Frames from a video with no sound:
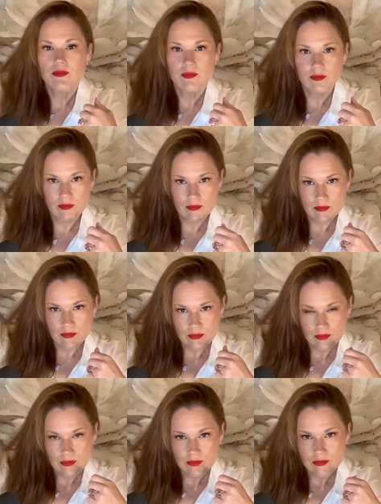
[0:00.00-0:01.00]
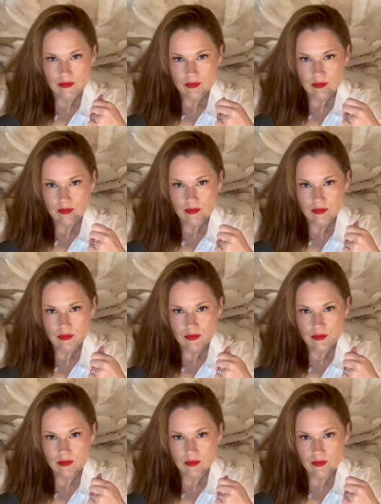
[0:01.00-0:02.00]

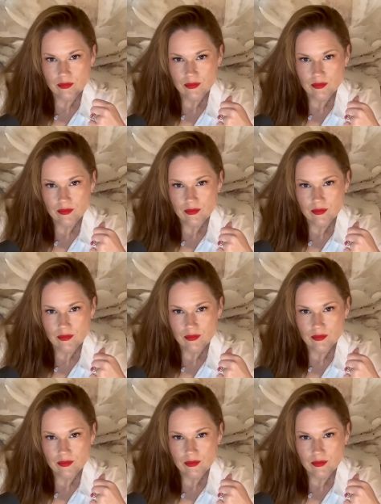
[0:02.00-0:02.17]
(no one is talking)